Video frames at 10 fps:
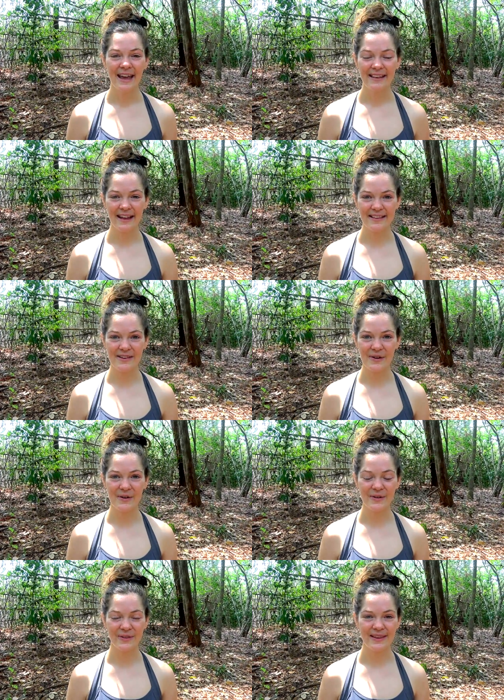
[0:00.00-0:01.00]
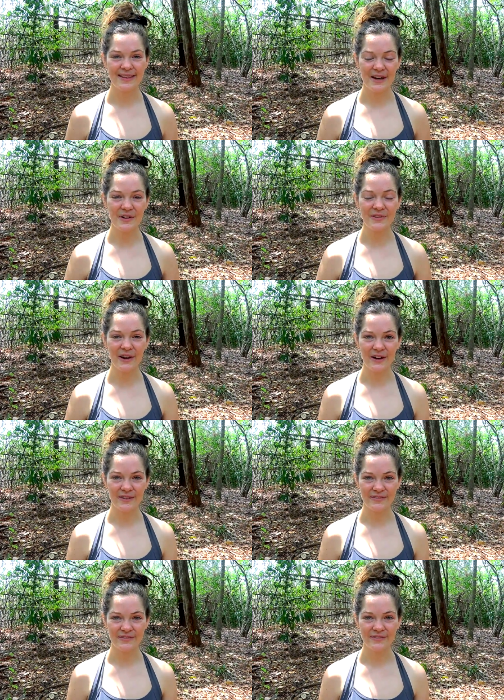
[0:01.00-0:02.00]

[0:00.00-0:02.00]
that's on self-love,